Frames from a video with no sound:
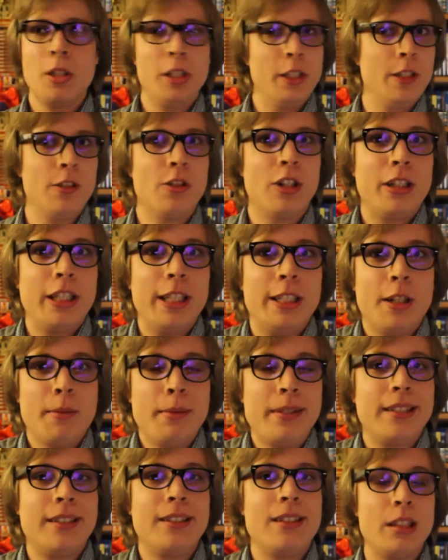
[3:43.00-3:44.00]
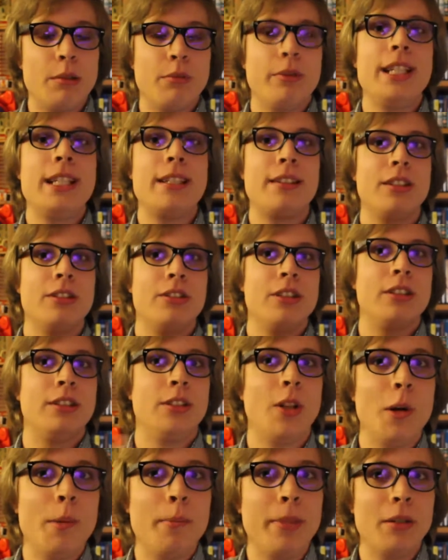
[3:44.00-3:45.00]
you don't want to be seen as weak, so
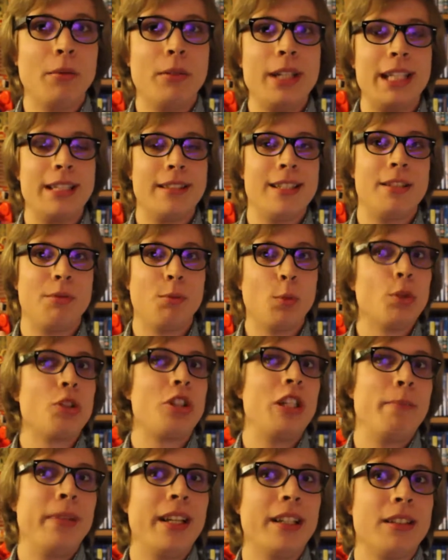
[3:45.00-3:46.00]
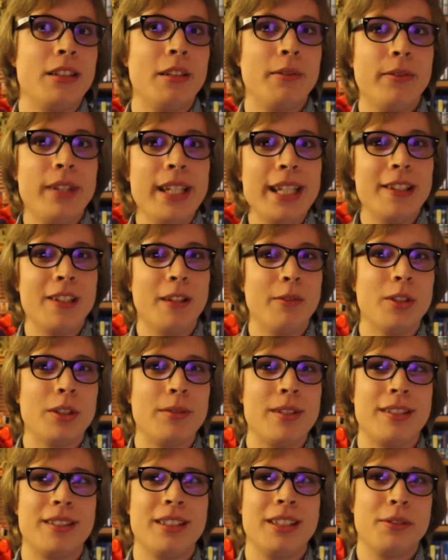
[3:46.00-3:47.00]
just don't be weak. And since will she be able to defeat you? And I thought
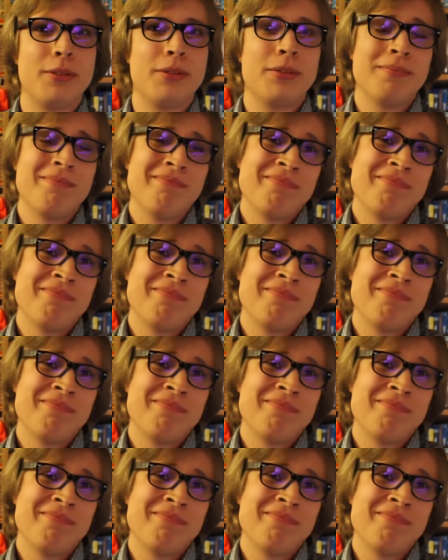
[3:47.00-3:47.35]
to myself,